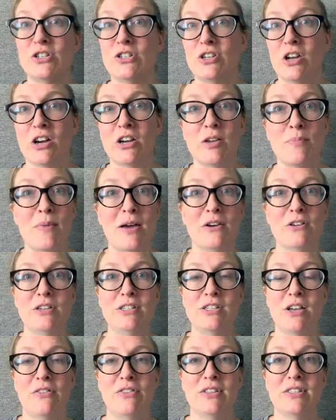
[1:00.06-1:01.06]

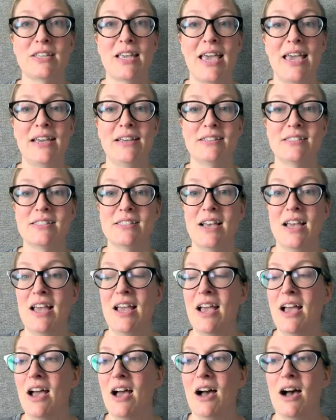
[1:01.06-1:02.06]
documentaries on this case.
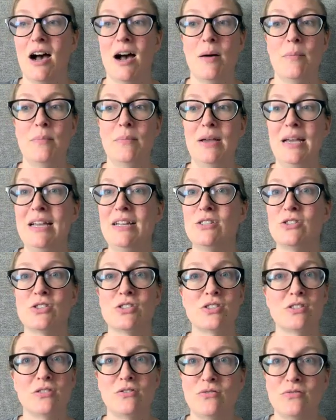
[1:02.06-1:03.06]

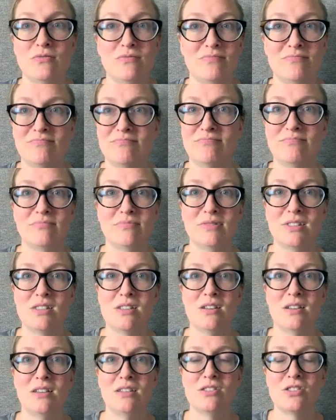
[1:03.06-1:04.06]
It's
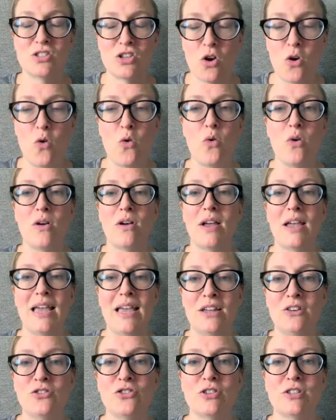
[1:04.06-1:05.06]
so
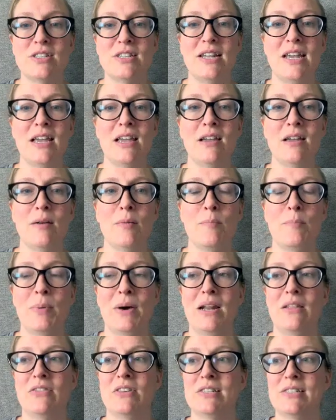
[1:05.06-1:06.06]
interesting,
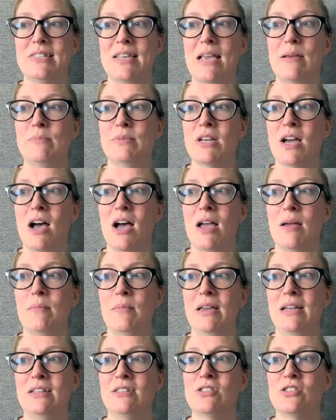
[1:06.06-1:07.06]
but at the same time,
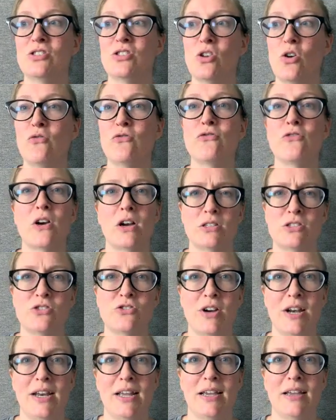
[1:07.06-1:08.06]
it's so
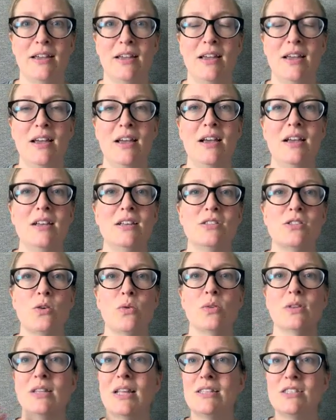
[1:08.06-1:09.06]
frustrating.
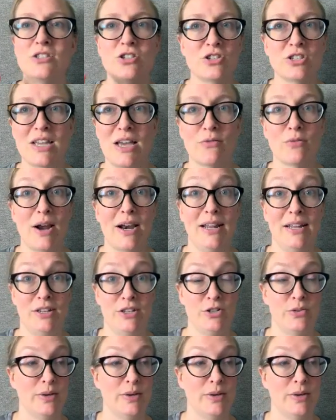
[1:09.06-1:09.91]
So let's just get right into